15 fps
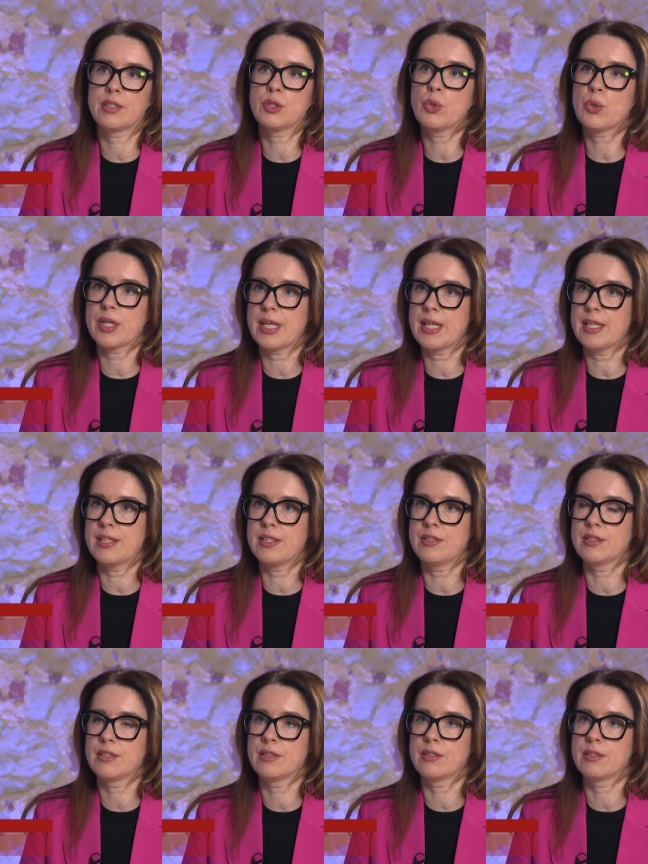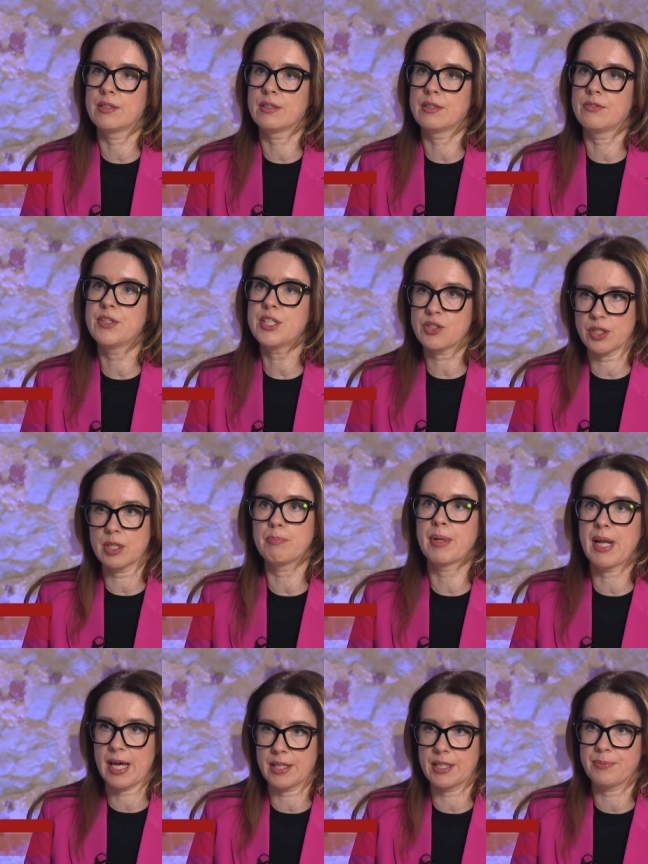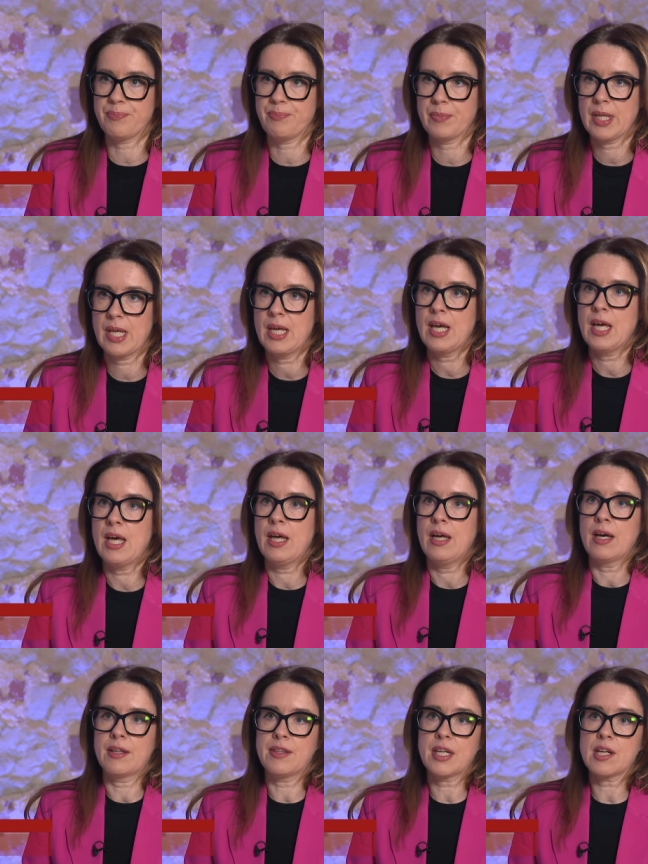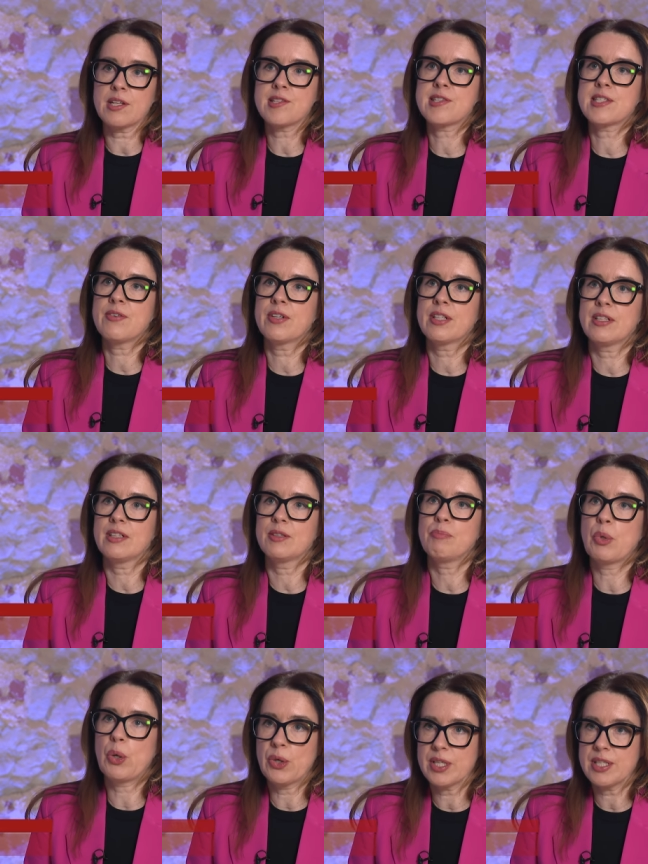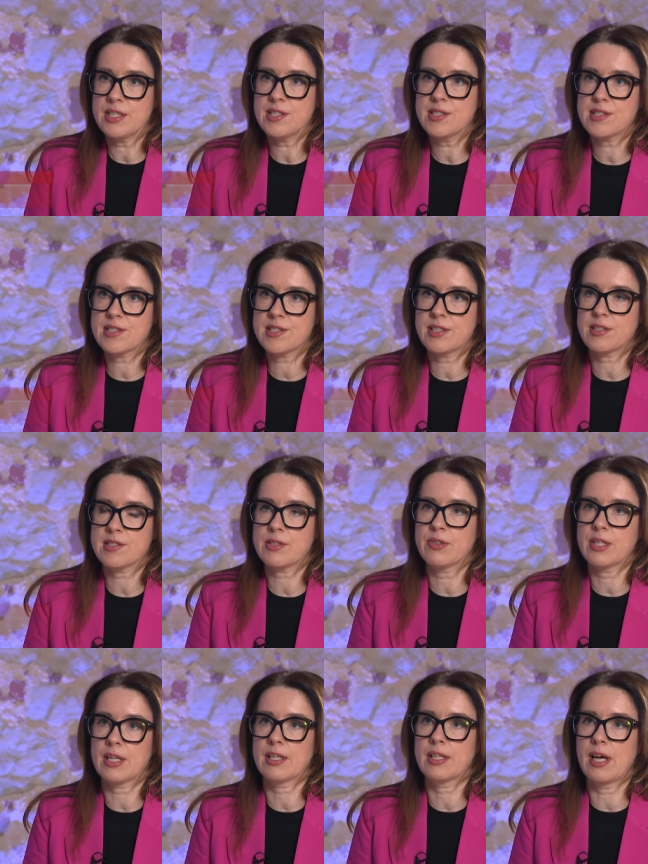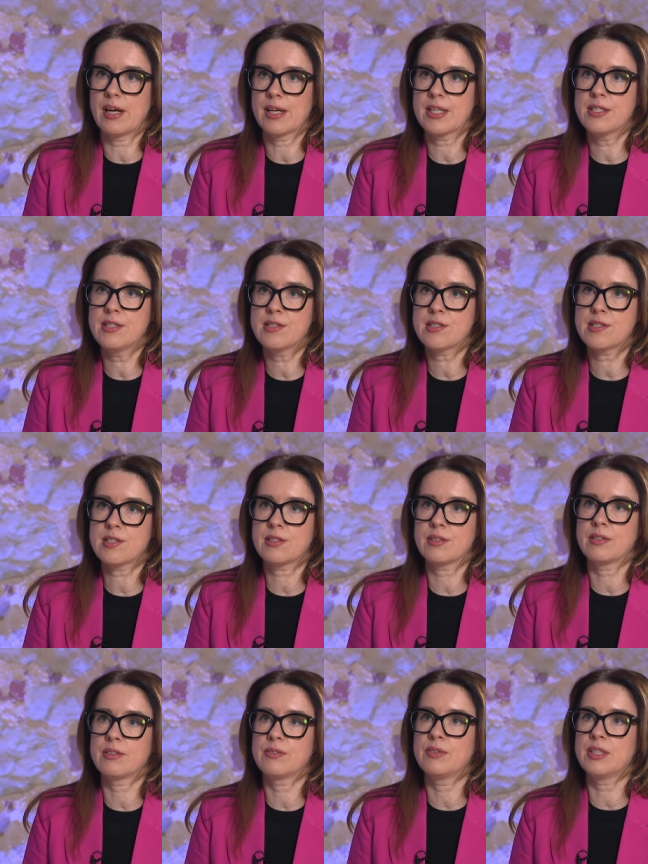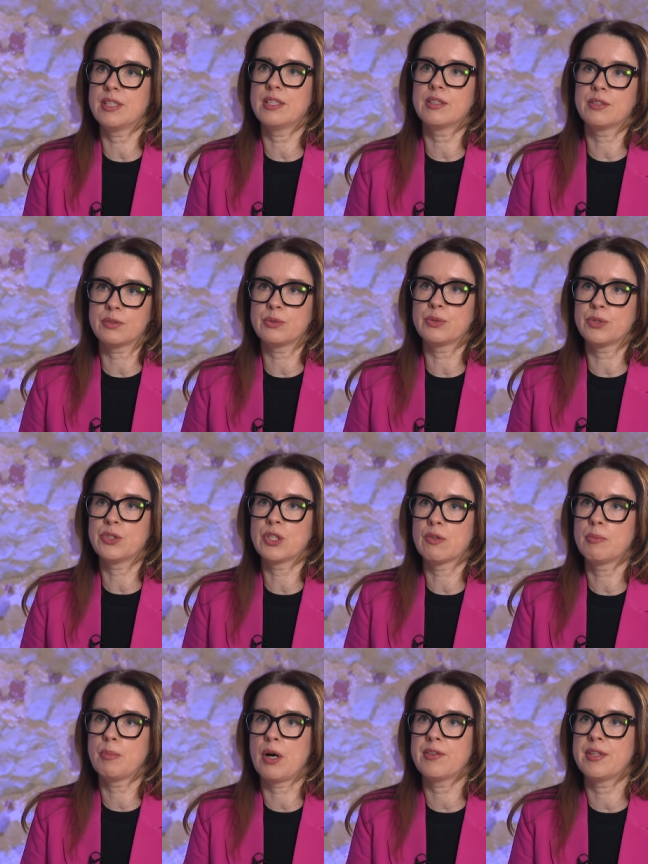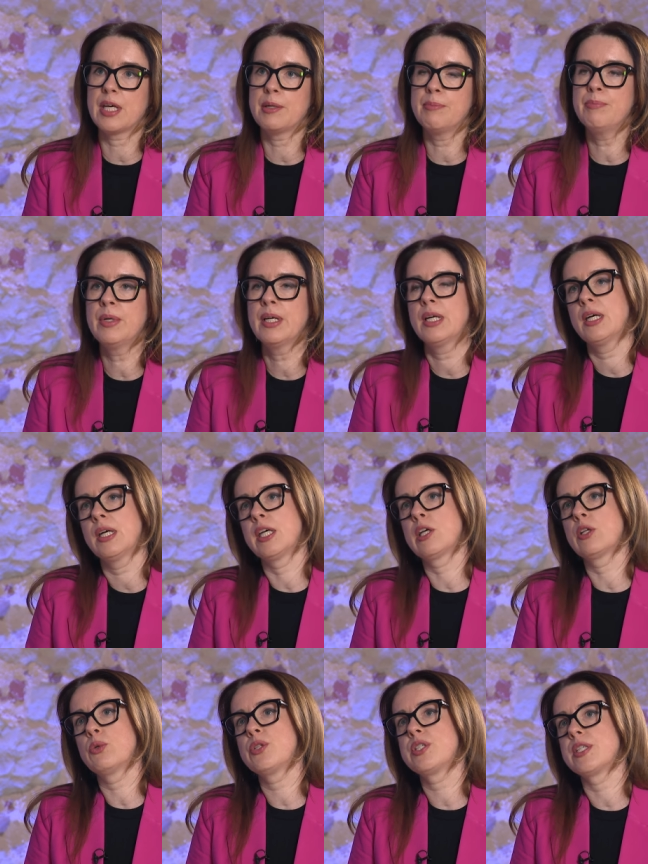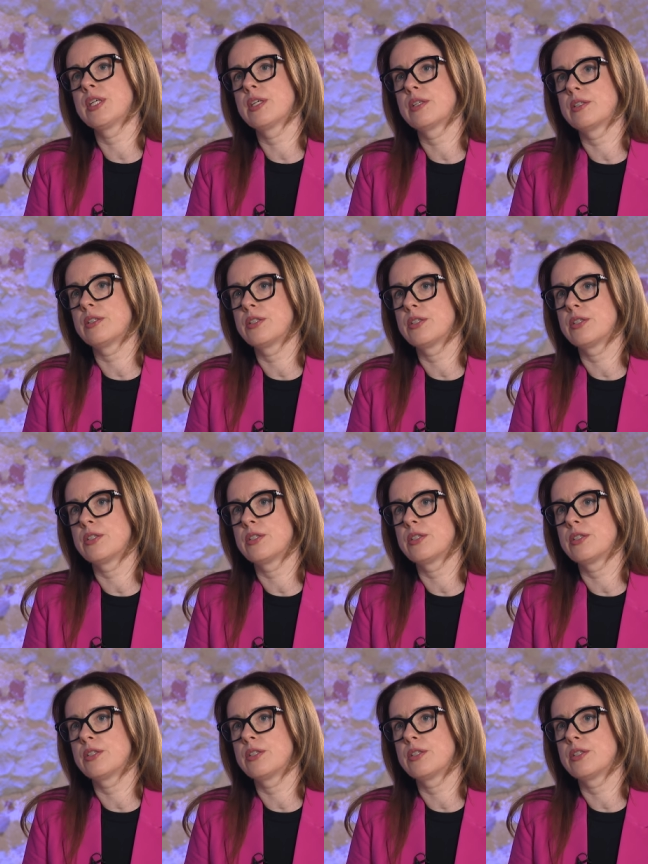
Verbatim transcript: Ukraine victory plan. Yeah. And there are several points, several lines we could know about them, including